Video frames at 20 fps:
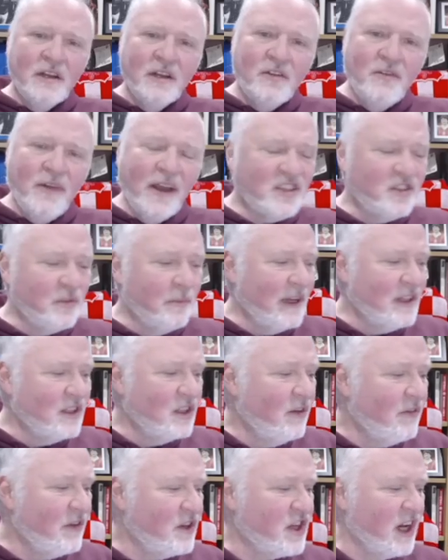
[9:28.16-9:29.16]
Wrexham made
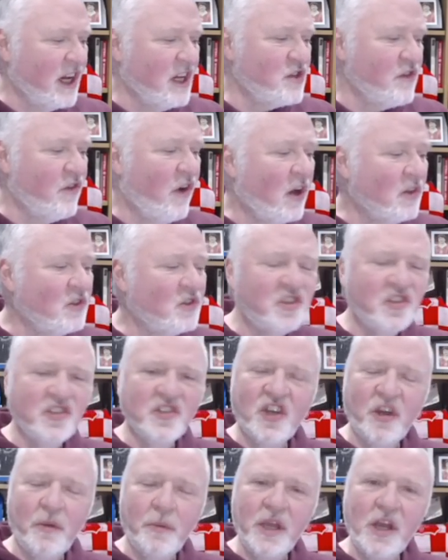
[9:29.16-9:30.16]
another change of
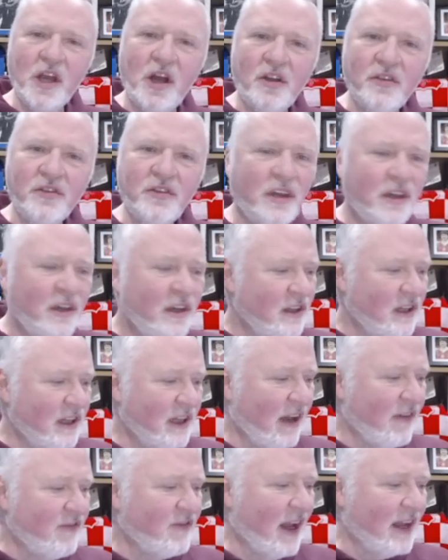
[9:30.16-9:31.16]
Hodgson coming on the
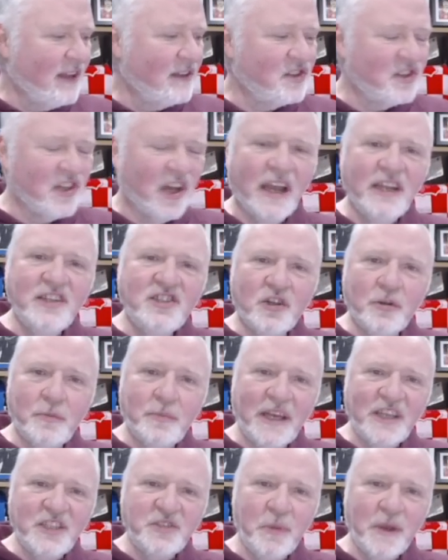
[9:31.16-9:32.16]
left-hand side to
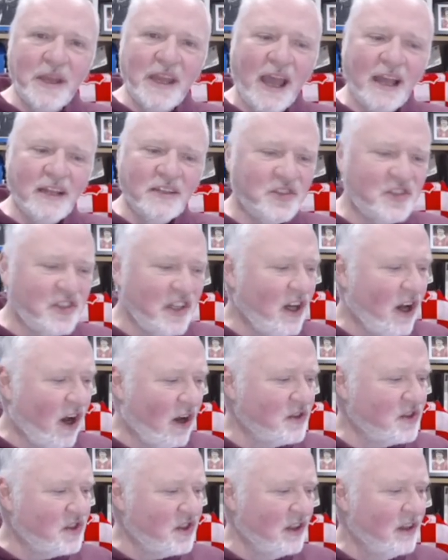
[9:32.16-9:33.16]
replace McKenzie.
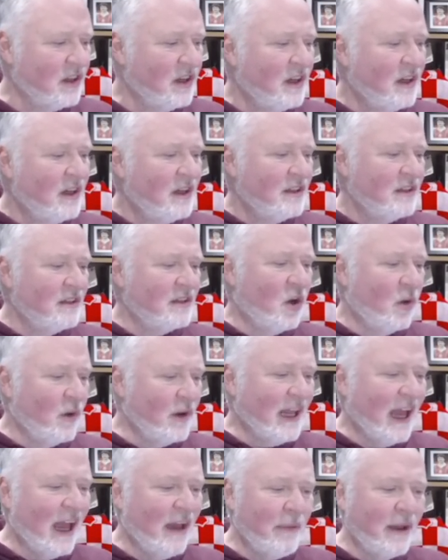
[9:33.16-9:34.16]
Hodgson
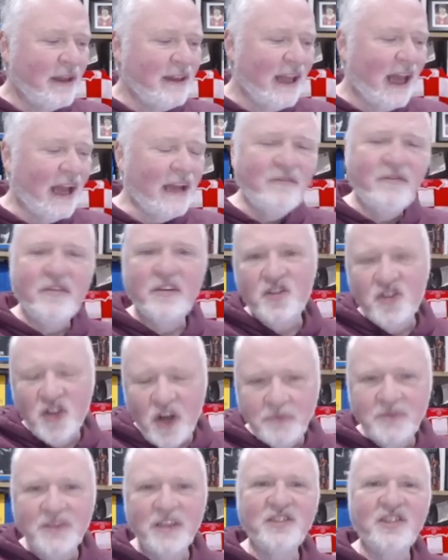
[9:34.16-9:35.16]
going there meant Lightfoot
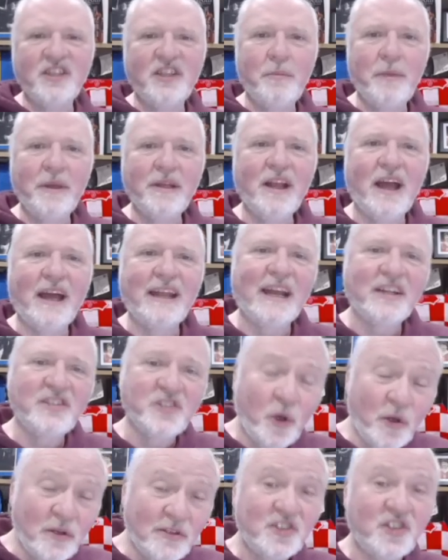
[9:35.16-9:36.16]
dropped into the middle. And that
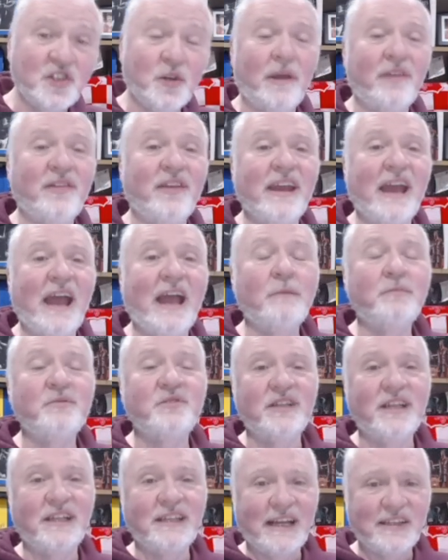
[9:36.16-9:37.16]
also, I think, helped
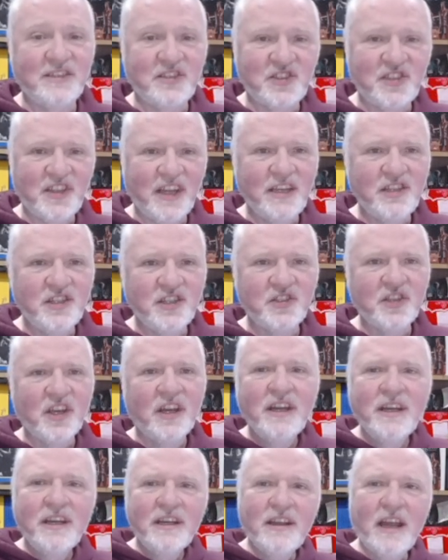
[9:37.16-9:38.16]
in the latter stages.
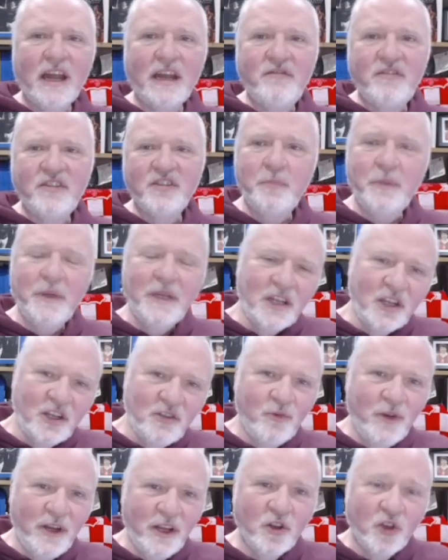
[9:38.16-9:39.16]
Lightfoot's been a
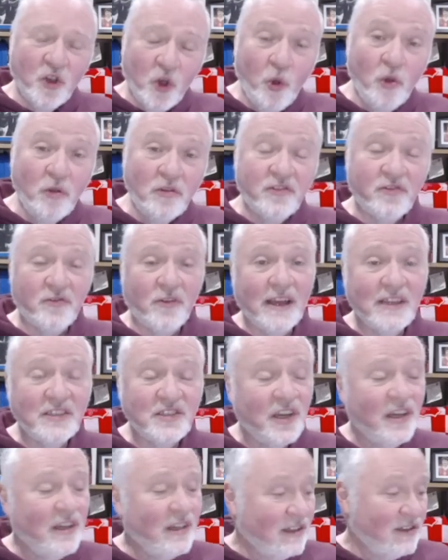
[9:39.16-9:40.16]
real goal
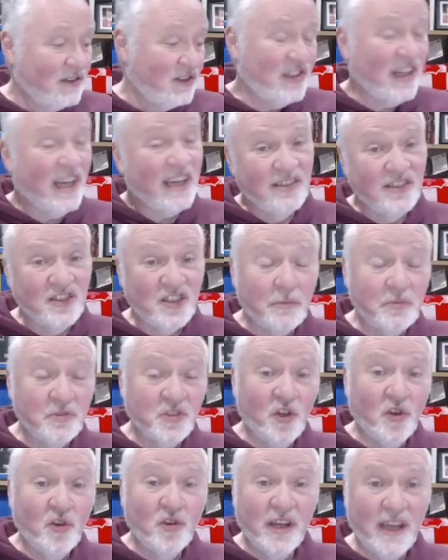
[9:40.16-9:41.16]
threat. Second top
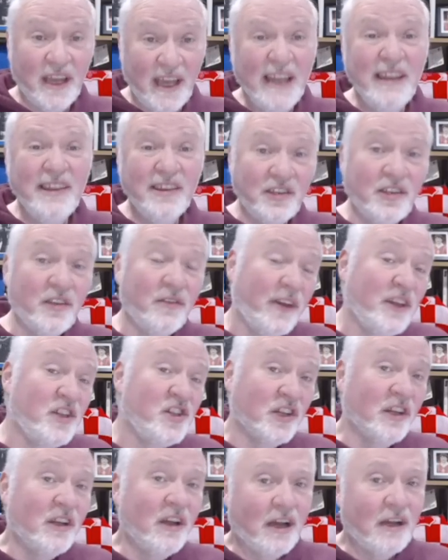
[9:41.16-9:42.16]
scorer in the
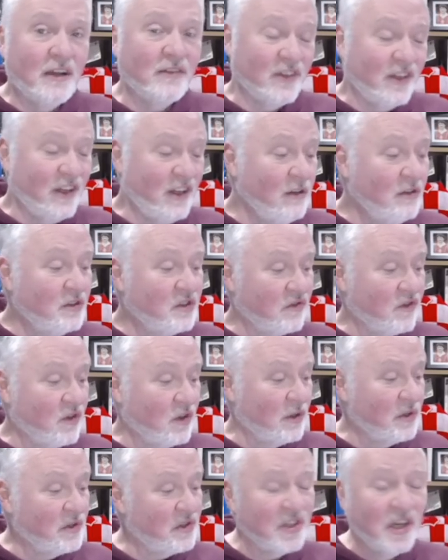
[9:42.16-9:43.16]
division after Hughes, of
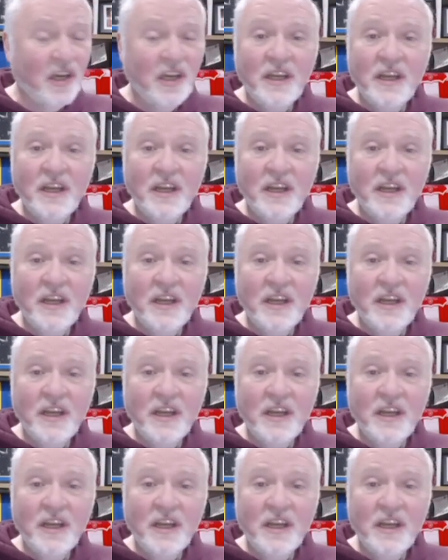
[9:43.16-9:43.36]
course.